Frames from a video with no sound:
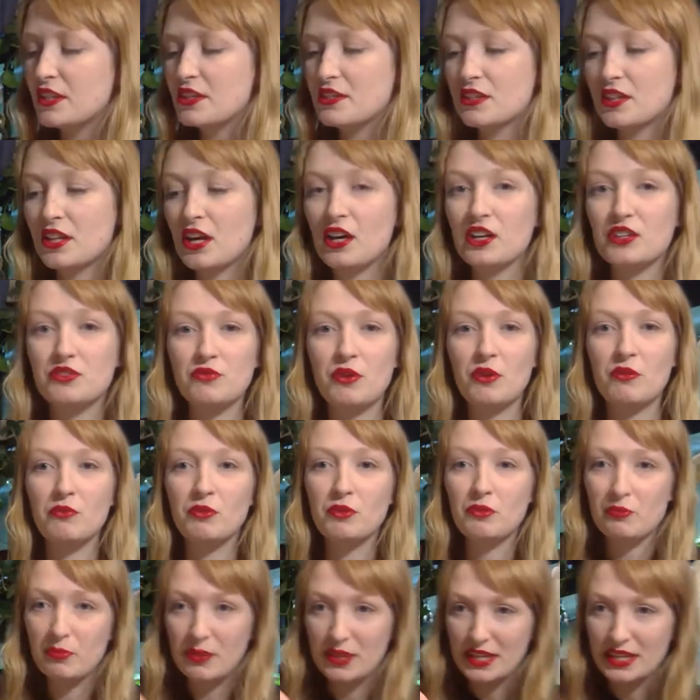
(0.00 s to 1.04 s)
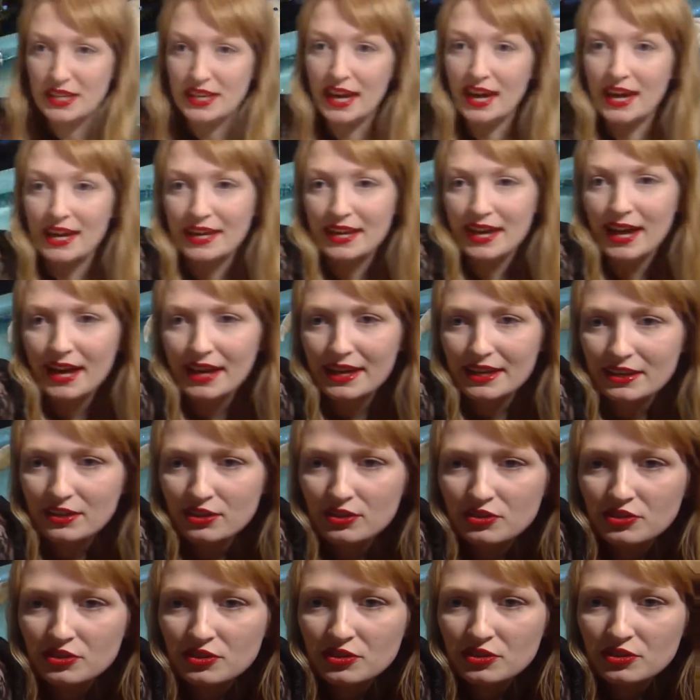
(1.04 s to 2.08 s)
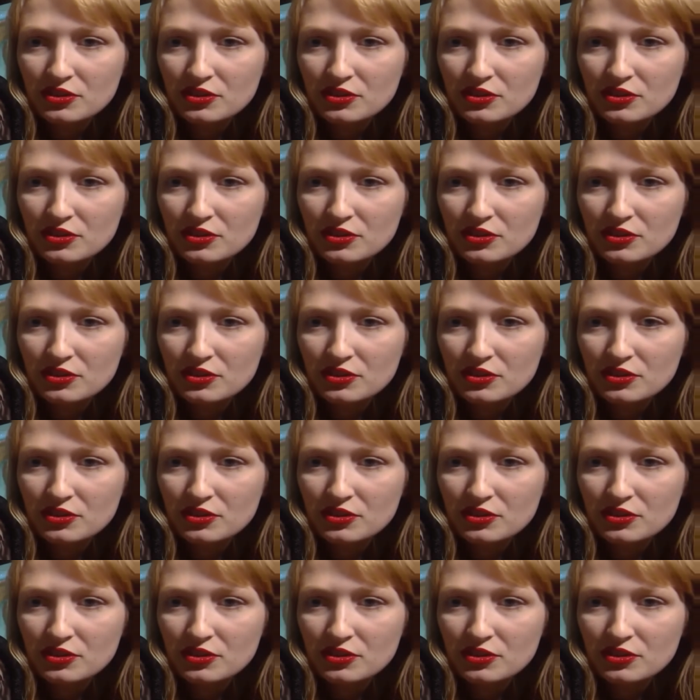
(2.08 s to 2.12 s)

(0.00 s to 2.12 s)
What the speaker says: the last one will be KH.